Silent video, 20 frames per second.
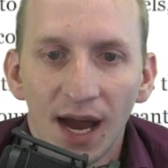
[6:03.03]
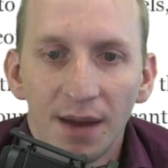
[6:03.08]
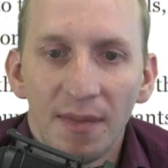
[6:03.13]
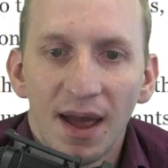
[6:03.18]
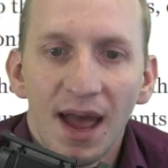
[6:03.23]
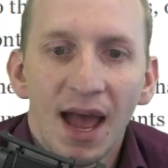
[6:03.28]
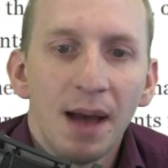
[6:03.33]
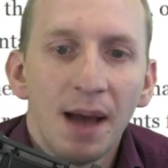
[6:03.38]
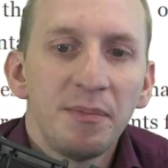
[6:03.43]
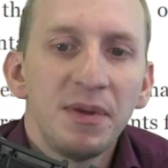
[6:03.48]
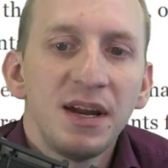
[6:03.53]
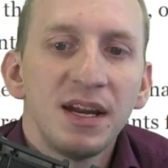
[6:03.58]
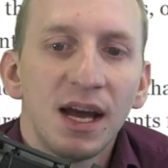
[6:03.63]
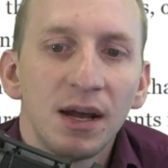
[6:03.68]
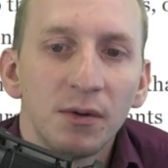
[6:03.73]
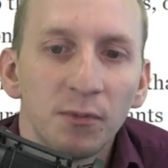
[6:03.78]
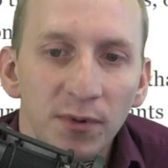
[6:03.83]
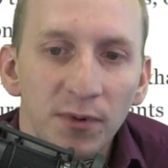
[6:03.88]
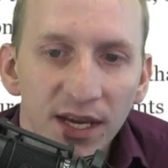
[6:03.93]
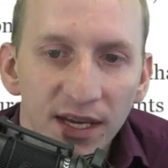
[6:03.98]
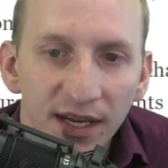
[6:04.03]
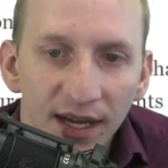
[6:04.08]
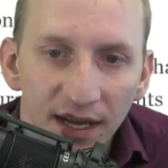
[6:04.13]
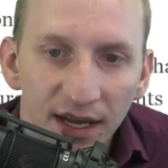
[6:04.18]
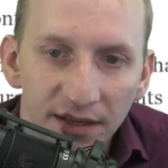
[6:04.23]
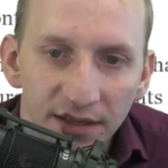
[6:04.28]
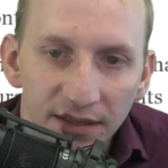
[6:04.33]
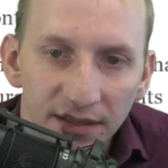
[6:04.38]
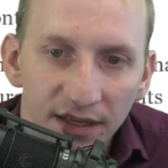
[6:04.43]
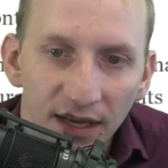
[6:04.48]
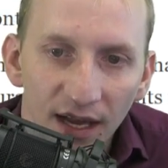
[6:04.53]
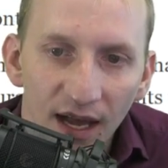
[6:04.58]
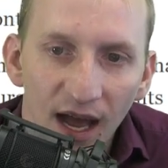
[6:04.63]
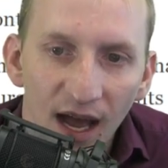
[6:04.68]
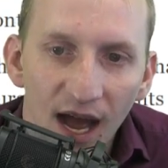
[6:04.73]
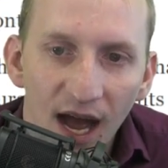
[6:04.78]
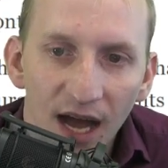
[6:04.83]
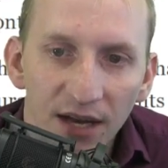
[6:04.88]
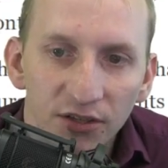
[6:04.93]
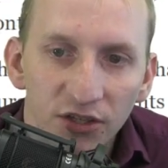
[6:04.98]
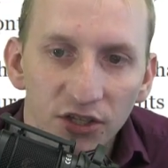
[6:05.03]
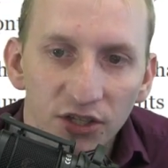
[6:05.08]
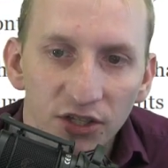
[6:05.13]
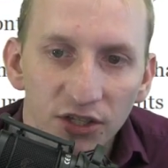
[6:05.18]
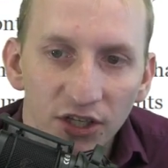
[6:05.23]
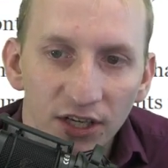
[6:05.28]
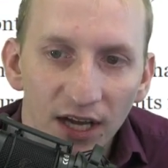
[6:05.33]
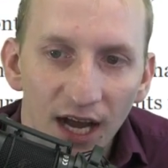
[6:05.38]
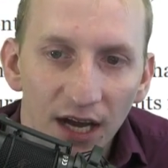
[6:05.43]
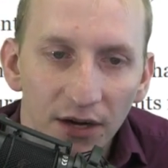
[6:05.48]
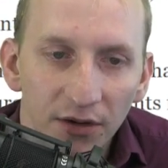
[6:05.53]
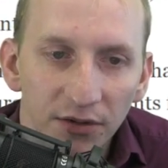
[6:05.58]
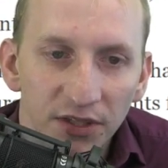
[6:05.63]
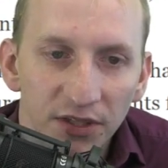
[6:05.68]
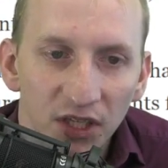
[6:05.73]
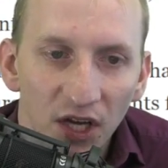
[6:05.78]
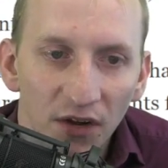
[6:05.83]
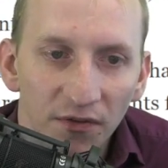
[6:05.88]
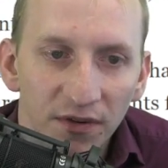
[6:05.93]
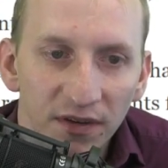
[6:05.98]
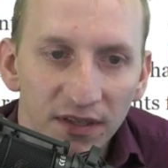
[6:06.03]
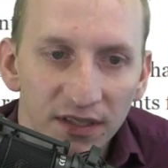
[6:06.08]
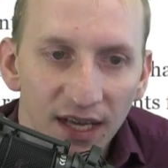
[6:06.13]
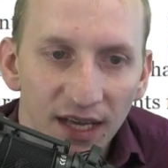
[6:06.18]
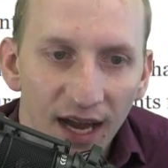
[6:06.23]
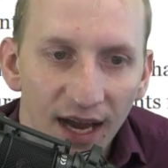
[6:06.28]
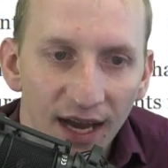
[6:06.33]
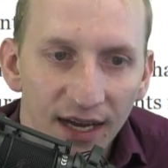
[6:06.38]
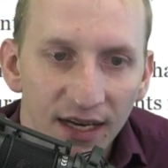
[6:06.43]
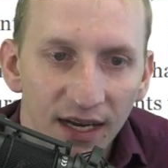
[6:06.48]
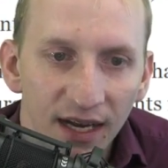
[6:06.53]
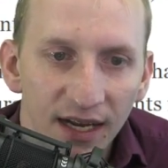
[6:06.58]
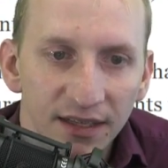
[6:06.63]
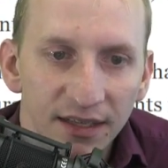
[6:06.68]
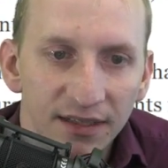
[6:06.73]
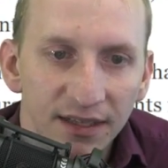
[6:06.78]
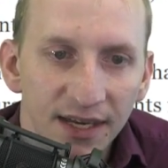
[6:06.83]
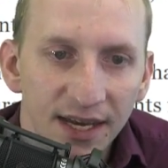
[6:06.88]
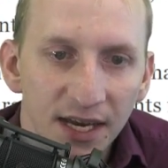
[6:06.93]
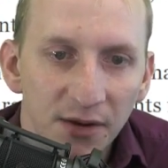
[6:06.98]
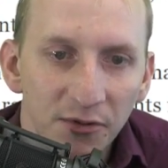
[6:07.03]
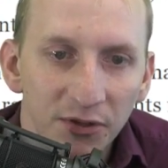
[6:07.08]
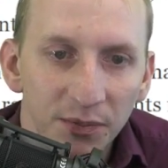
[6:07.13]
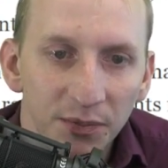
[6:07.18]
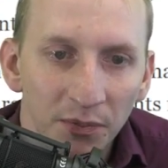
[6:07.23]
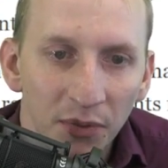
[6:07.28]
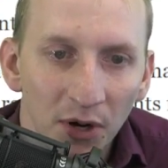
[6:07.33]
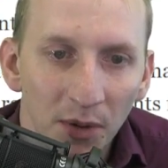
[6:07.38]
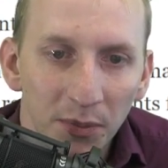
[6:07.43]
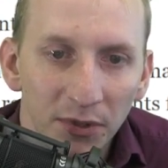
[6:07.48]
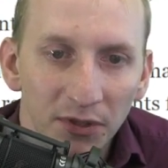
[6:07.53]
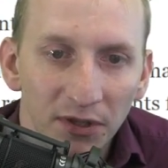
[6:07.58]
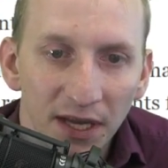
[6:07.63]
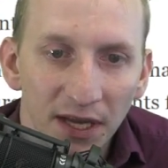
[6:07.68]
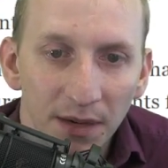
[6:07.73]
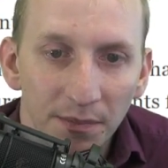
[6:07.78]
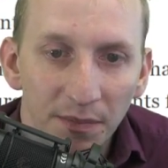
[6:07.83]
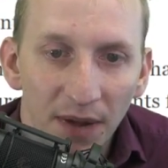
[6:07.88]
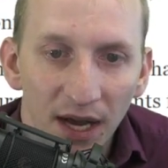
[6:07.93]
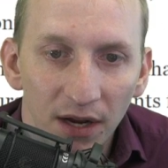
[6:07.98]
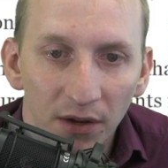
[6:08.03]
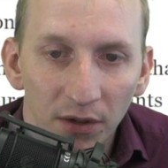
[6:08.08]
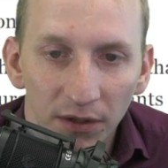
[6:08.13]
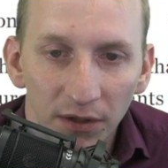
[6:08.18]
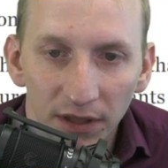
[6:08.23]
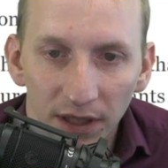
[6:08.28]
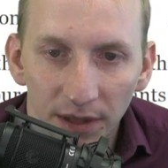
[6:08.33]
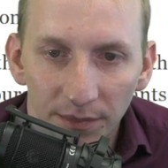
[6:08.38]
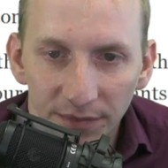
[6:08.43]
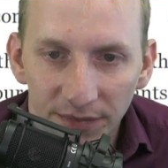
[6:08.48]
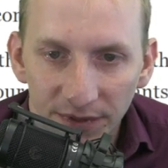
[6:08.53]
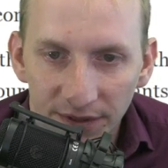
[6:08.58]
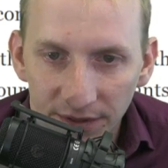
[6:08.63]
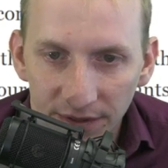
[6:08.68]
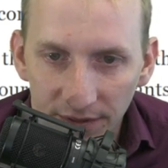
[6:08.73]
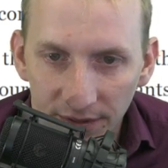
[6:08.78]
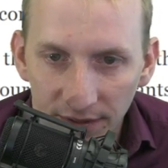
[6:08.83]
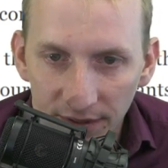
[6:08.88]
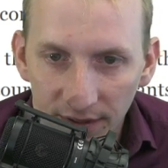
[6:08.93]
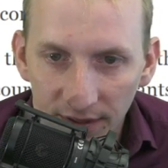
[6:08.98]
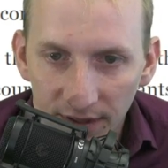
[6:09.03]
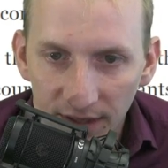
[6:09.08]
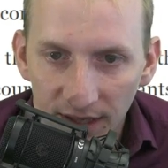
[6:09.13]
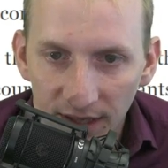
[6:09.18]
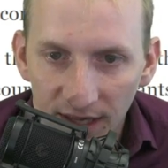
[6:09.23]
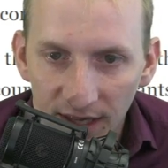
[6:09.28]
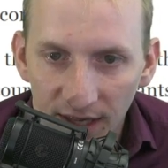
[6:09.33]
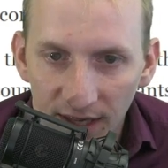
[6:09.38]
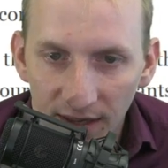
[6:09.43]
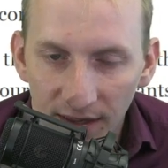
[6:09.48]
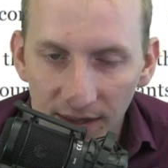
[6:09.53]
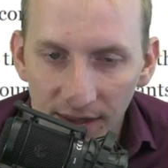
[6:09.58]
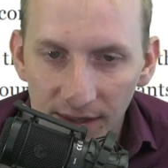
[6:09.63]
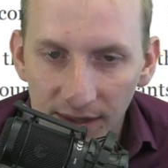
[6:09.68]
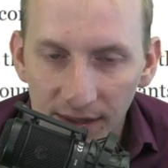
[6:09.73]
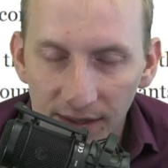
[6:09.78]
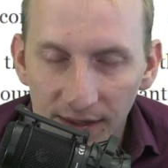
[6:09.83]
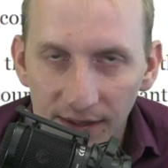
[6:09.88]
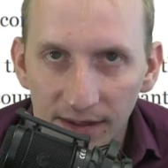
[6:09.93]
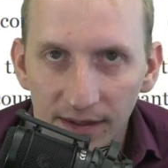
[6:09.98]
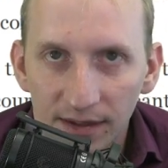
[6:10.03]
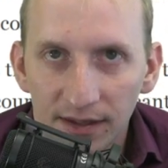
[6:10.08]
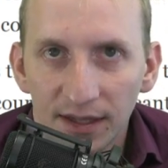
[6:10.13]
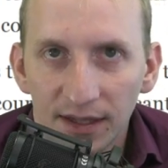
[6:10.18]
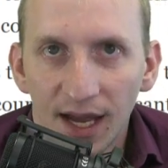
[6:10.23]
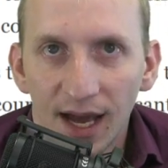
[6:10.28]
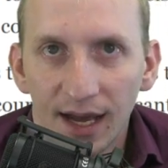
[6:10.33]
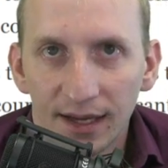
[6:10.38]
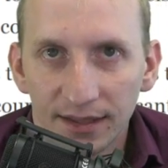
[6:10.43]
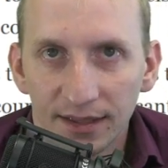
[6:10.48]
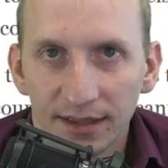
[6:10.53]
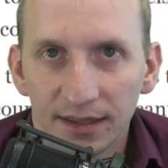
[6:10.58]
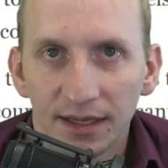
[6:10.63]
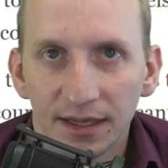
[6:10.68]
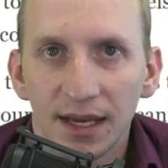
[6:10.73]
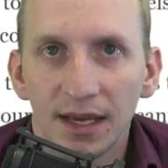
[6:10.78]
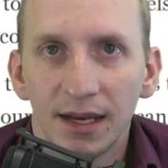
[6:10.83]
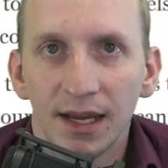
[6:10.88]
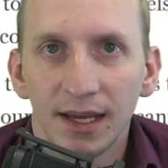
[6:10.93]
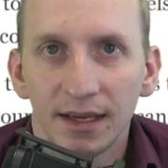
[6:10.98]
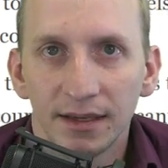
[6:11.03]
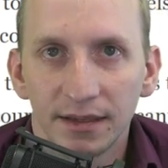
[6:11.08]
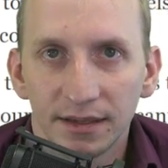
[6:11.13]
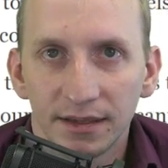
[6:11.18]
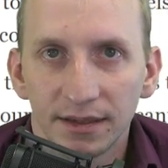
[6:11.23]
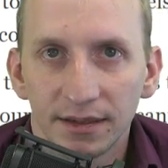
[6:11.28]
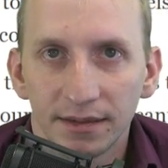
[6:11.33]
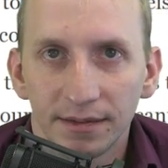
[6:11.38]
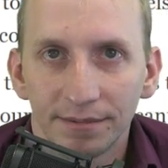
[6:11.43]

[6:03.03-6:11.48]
happening on weekends on Chicago's South Side and saying it was perpetrated by hoodlums. Yes, it is.